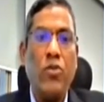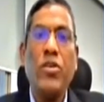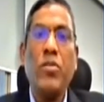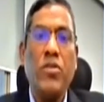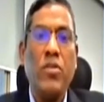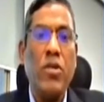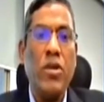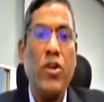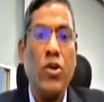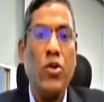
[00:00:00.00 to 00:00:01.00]

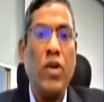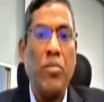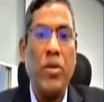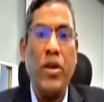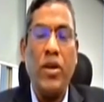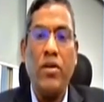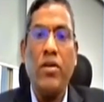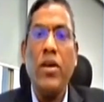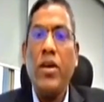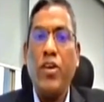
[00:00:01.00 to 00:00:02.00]
Similar thing could happen here.